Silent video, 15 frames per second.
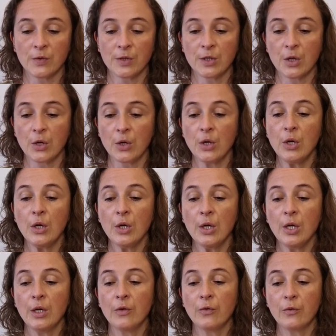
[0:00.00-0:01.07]
So
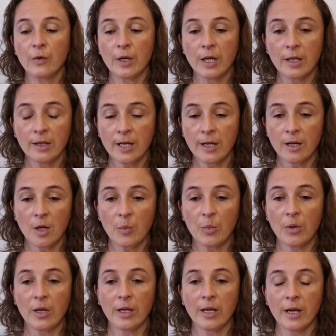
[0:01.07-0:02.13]
freeing that up,
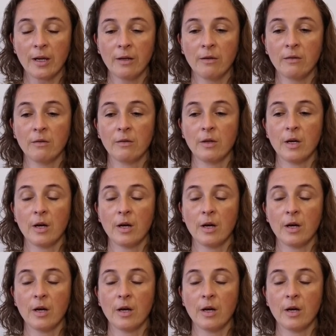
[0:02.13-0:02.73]
again,